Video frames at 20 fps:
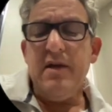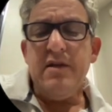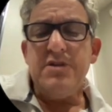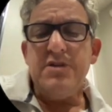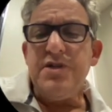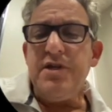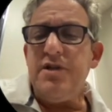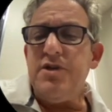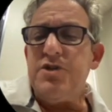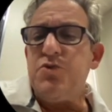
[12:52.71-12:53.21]

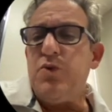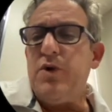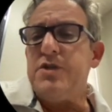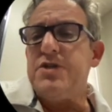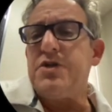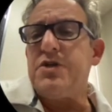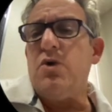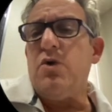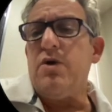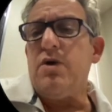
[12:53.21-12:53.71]
Send us
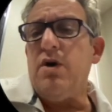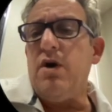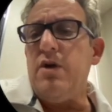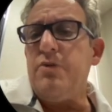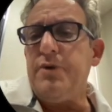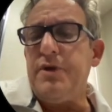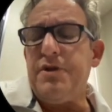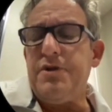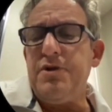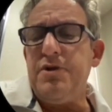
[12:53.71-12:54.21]
what's going
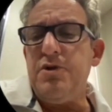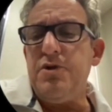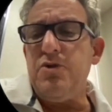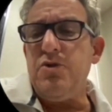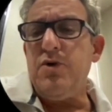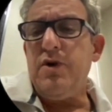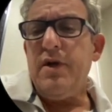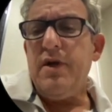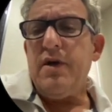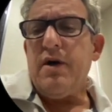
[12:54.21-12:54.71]
on with
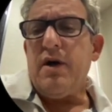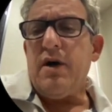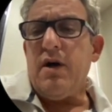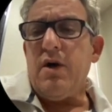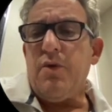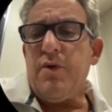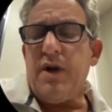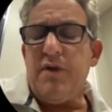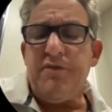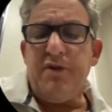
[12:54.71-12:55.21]
you,
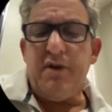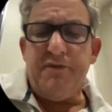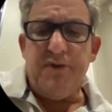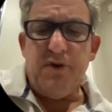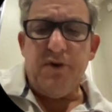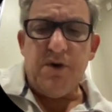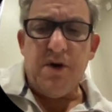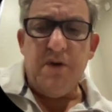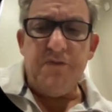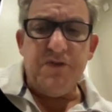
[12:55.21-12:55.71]
whatever you
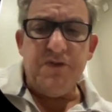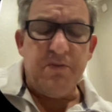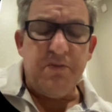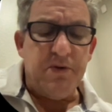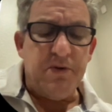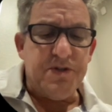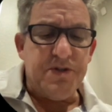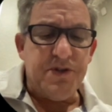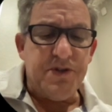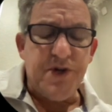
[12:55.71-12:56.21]
feel
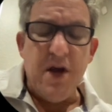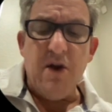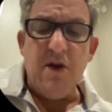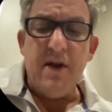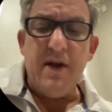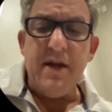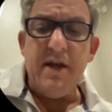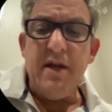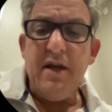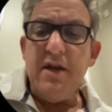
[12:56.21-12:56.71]
comfortable
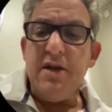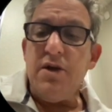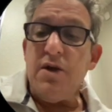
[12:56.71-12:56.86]
sharing,